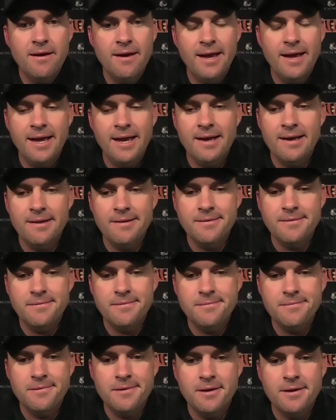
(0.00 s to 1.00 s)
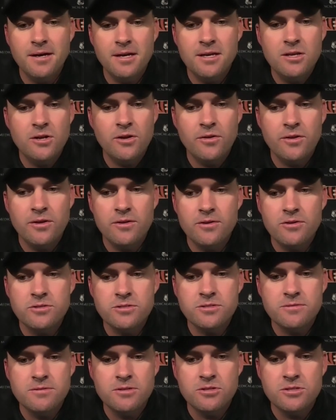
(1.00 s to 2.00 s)
And, you know,
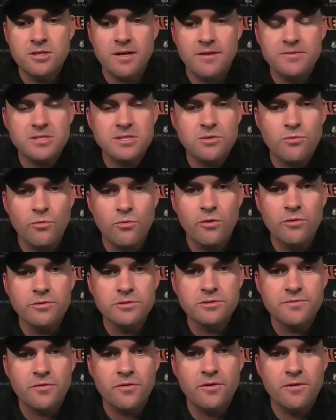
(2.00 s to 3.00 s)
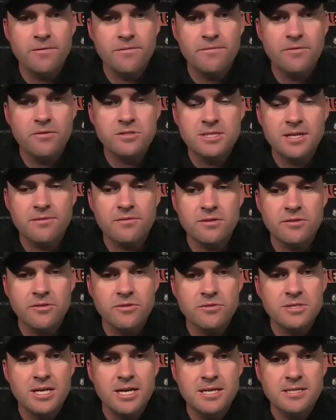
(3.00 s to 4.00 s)
there's obviously roles for several of
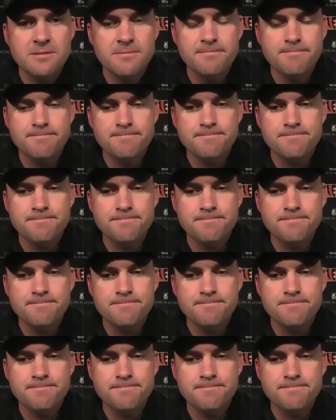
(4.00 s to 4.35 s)
those guys.